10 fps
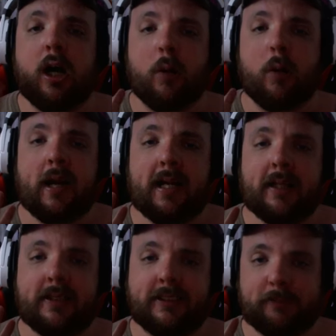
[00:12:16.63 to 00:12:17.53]
on why
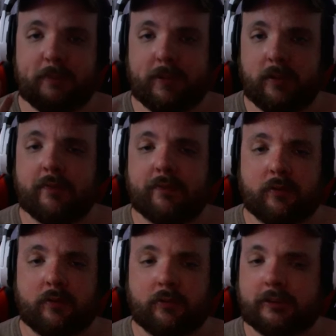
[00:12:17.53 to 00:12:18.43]
I disappeared
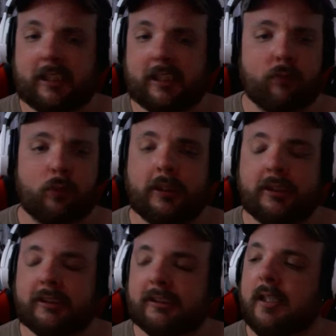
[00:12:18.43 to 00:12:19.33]
for several
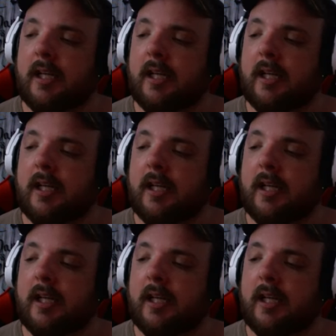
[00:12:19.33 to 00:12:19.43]
weeks.